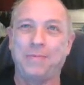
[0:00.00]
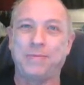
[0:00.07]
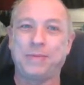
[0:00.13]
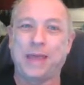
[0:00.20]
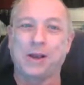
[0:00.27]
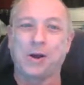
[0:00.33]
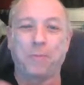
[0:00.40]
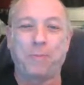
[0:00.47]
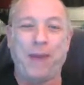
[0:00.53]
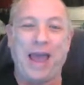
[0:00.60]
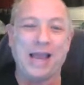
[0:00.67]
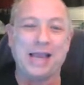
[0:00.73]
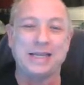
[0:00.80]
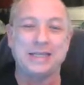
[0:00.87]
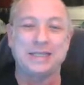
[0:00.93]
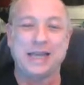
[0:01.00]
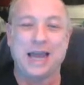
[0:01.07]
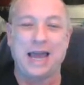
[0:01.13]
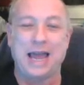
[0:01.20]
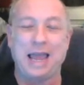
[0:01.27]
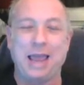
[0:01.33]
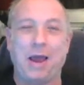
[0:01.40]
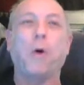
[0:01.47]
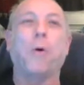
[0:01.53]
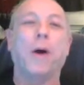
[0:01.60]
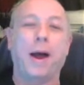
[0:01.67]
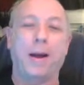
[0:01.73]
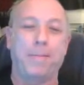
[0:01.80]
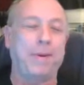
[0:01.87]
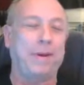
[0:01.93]
they go back in
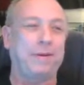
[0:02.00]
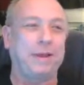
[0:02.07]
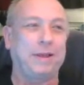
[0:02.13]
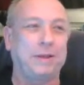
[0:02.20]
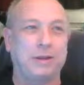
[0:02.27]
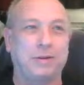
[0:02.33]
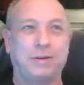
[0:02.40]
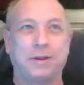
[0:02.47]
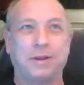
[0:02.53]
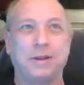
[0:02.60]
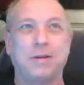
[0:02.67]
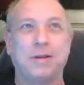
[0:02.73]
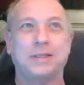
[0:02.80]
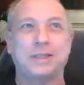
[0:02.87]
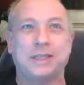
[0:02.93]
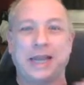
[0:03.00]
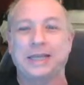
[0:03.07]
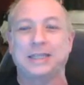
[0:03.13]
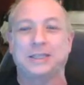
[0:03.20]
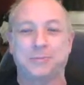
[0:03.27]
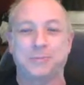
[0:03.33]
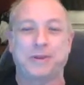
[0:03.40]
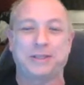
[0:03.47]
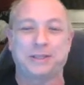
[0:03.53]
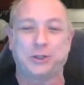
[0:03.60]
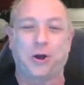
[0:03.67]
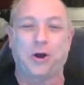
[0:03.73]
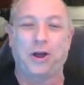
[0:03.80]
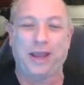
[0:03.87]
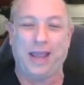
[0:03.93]
time. Stan Smith's
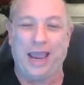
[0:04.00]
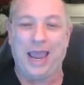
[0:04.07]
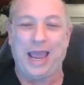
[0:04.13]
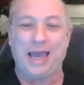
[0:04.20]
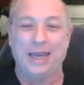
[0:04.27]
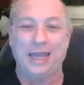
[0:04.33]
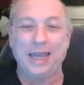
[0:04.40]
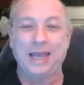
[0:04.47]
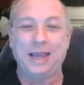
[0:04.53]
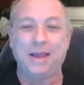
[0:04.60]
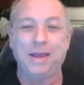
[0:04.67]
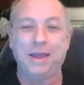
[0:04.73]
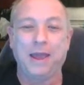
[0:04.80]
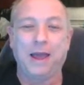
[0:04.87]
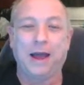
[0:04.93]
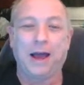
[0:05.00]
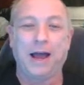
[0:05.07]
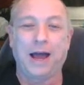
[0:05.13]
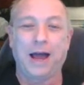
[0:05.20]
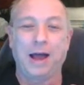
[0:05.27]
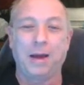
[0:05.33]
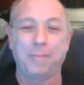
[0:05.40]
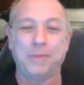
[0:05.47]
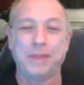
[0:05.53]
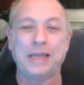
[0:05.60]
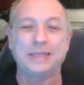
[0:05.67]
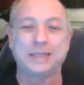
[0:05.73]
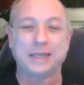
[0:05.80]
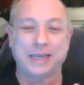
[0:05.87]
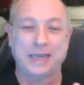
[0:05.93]
daughter Haley
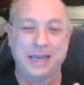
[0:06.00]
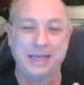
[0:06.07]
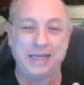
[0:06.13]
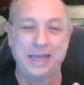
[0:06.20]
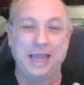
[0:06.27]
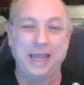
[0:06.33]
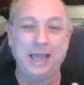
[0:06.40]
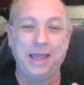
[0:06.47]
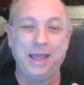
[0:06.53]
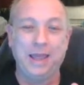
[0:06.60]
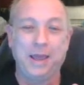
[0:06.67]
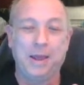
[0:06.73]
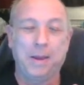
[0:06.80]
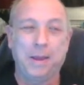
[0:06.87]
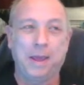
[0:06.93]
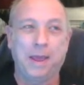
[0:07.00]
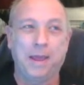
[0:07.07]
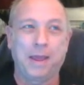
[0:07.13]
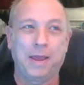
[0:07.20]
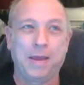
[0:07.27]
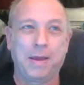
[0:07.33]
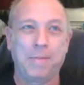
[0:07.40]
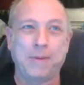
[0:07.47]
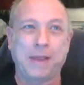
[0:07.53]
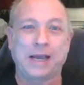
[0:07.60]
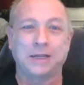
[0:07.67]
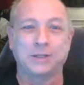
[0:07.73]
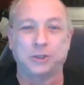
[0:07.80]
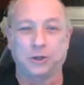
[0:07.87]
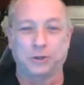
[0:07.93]
needs a kidney
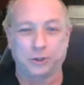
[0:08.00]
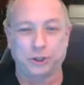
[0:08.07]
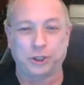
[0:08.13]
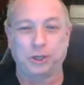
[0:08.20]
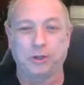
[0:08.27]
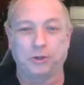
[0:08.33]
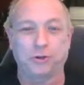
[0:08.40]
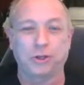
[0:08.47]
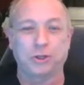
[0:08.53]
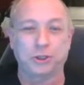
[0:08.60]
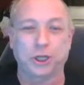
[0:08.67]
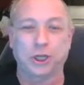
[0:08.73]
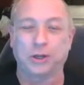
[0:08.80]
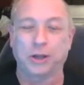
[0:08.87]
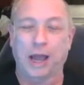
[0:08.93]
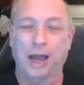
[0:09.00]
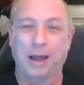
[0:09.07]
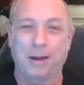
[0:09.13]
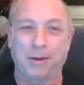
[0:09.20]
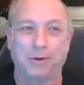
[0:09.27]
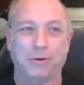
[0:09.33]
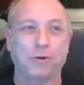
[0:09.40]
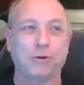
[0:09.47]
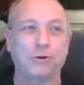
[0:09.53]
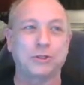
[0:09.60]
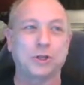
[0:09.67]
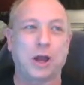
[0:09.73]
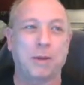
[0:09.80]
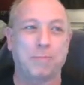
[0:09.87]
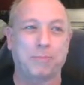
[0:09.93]
because
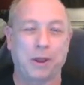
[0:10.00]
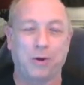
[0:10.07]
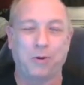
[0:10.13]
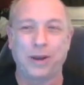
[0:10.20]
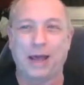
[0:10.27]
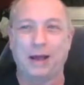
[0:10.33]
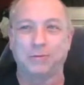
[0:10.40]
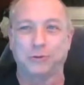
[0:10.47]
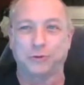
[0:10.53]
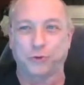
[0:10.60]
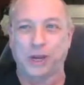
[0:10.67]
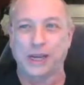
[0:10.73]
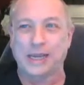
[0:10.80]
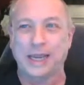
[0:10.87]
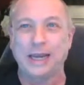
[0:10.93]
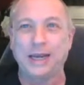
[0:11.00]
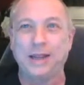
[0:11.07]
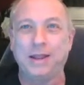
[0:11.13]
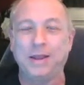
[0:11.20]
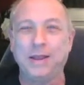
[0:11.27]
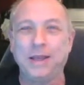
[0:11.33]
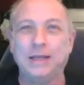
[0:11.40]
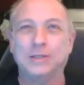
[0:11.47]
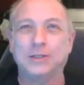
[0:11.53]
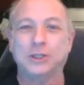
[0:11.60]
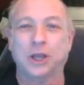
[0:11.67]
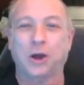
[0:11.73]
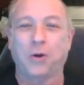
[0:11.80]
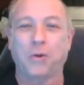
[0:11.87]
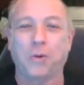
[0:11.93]
hers got blown out drinking.
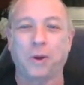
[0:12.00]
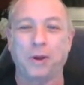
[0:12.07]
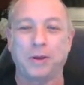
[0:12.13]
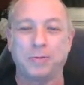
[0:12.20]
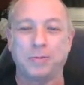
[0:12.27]
So